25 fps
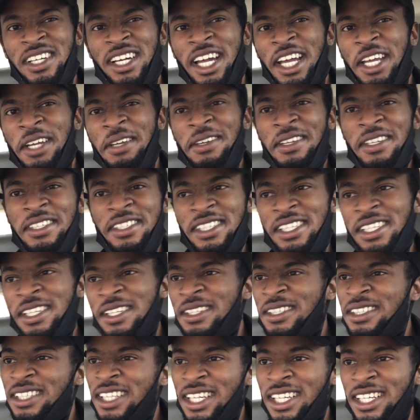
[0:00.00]
How you didn't see
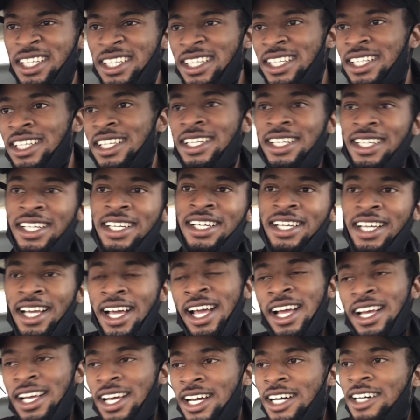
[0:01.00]
those? Uh, oh,
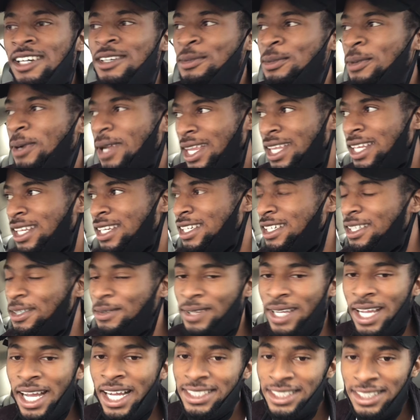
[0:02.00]
we'll probably get a good
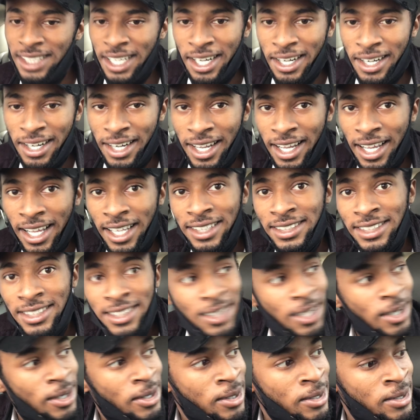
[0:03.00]
reaction to her, gang.
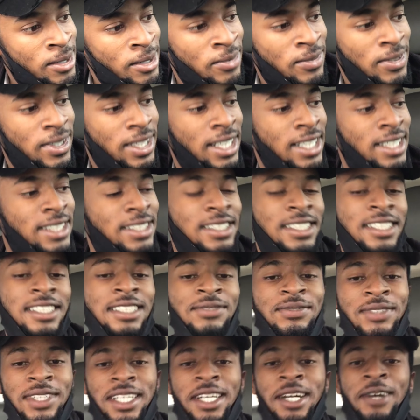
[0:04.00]
So, I'm gonna get into this
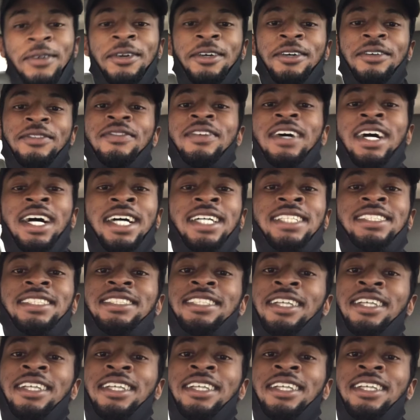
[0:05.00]
video real fast.